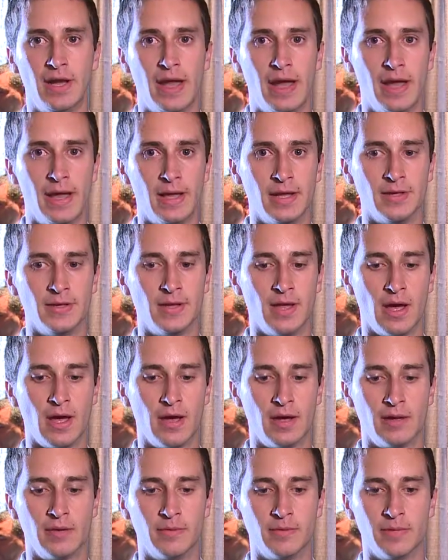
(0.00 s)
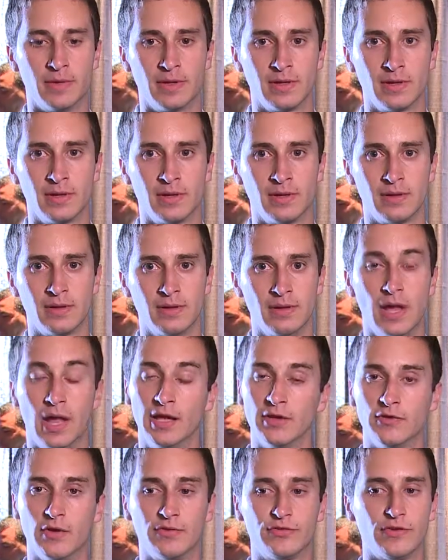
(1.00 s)
And um,
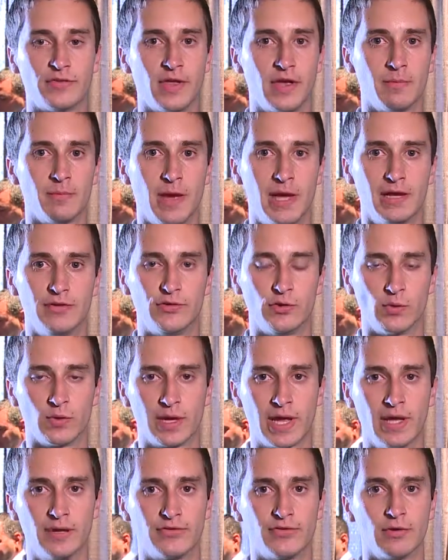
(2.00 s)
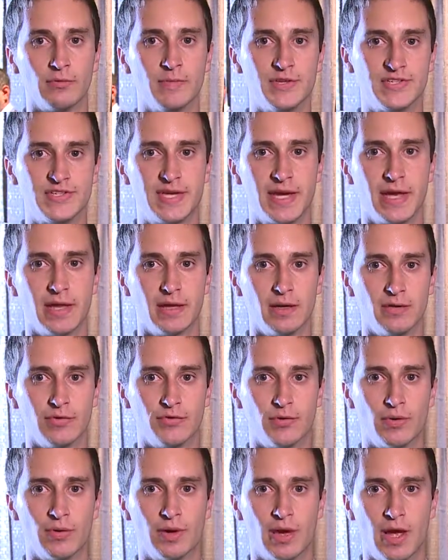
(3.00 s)
I'd also thank my school counselor, Ms. Taylor,
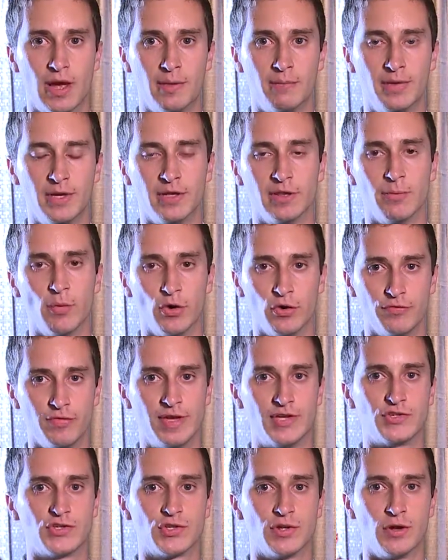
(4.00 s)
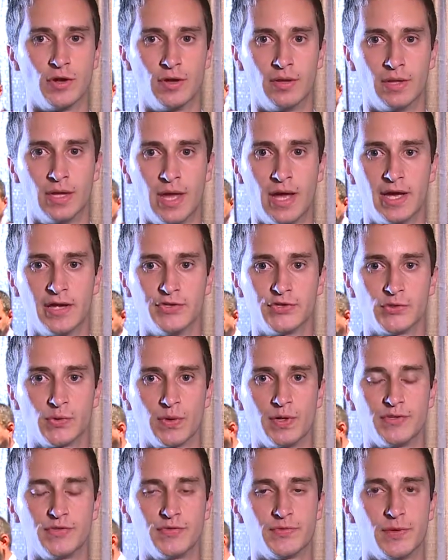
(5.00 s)
for um, being the motivational uh,
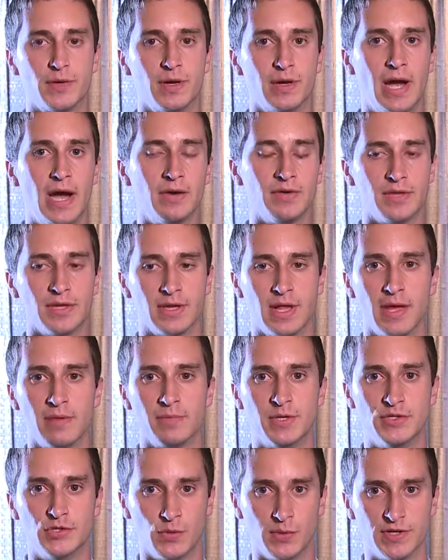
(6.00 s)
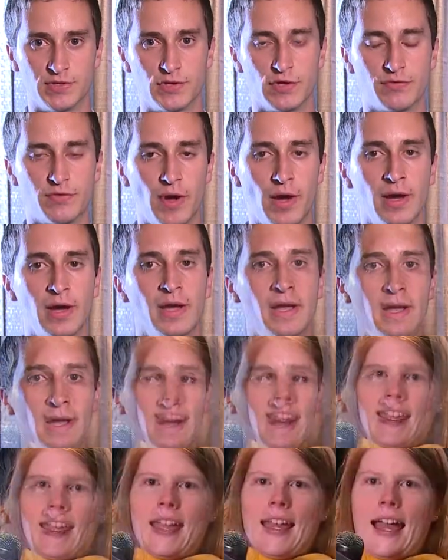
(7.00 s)
source for everything that I've been doing so far.
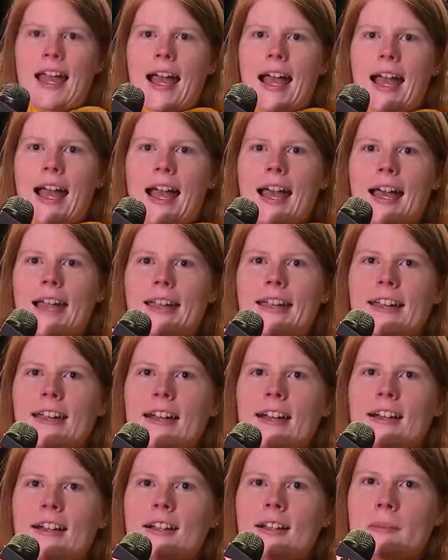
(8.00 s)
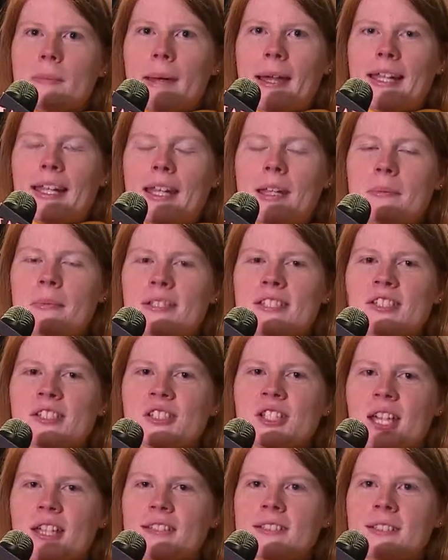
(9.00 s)
Hi, uh, my name is
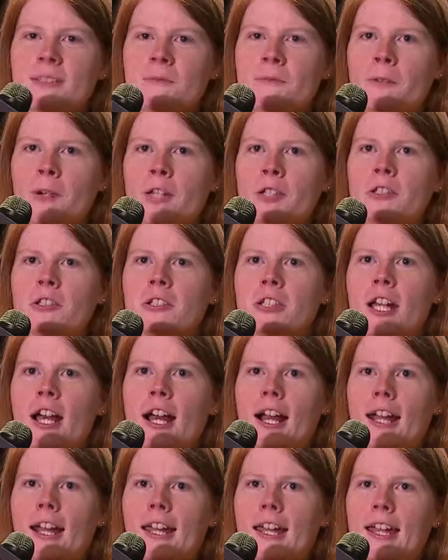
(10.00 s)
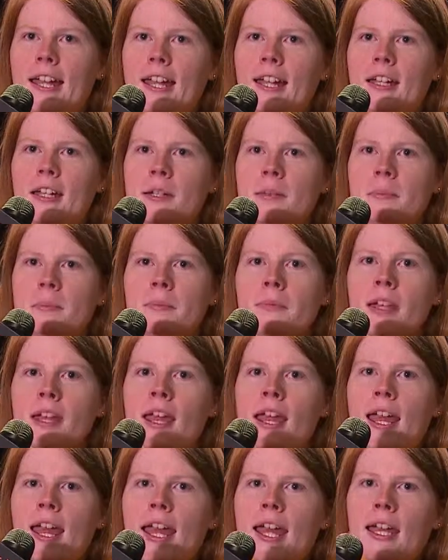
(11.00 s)
Chelsea Fredard. I am
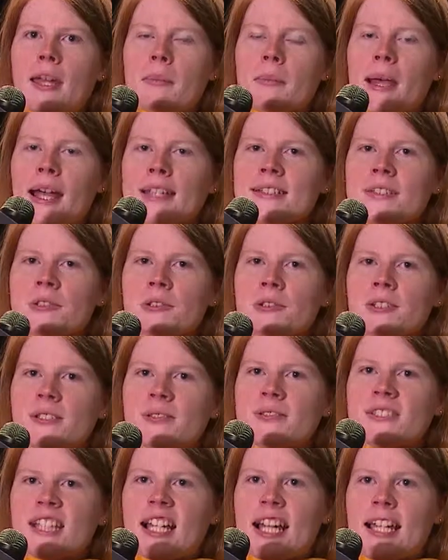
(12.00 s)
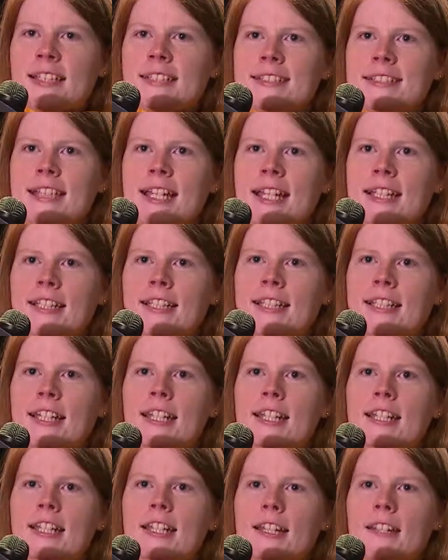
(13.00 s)
a Master's of Science
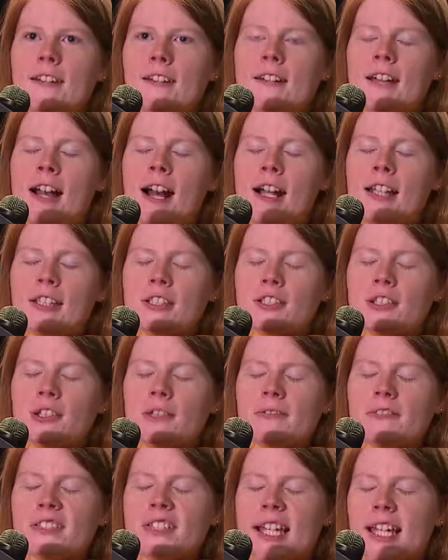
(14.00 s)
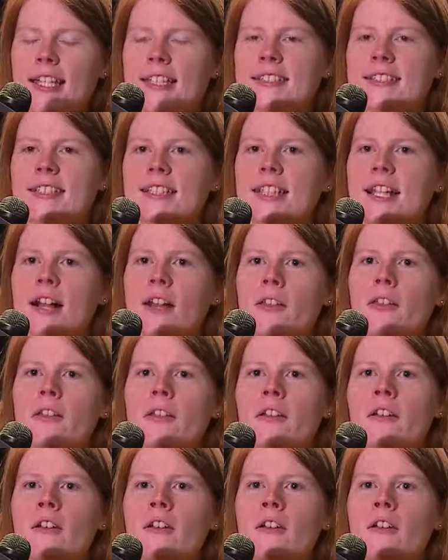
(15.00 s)
candidate in the College of Science and Health